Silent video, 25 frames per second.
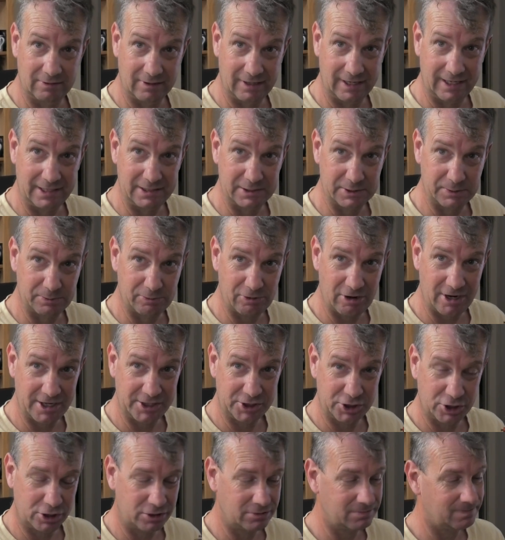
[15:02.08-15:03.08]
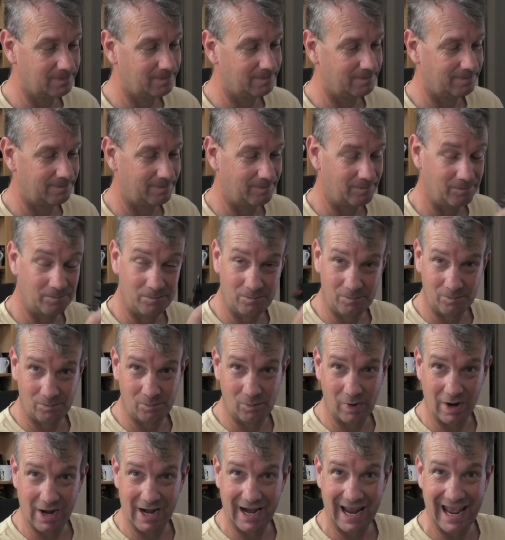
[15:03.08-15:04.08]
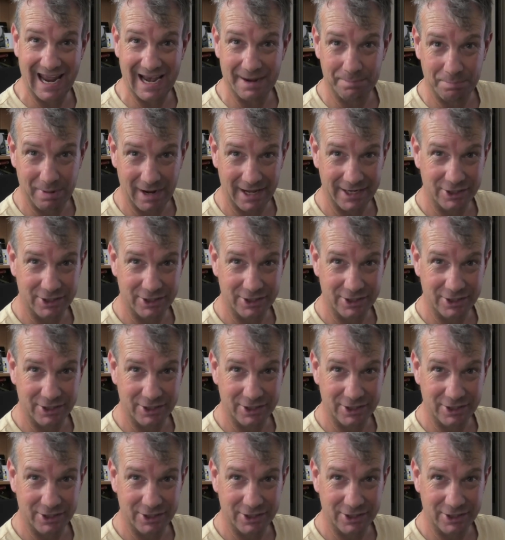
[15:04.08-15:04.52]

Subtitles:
Inspiration, we're going to get the play